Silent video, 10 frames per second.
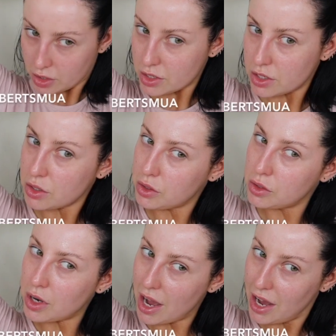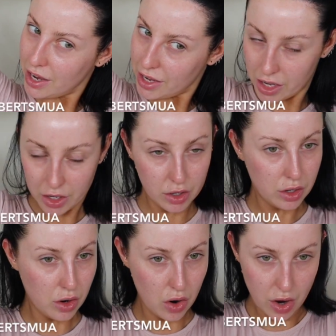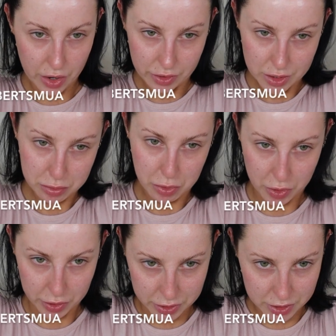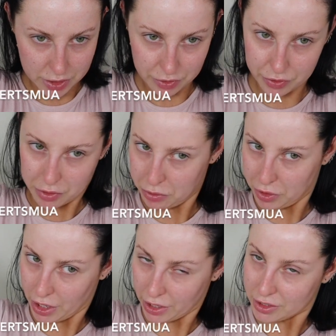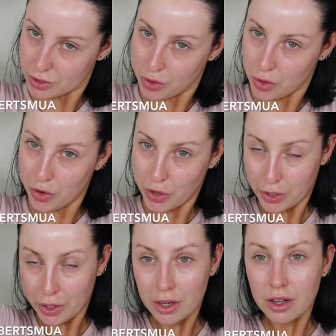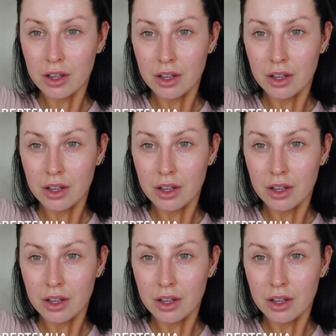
So I got a response from you guys on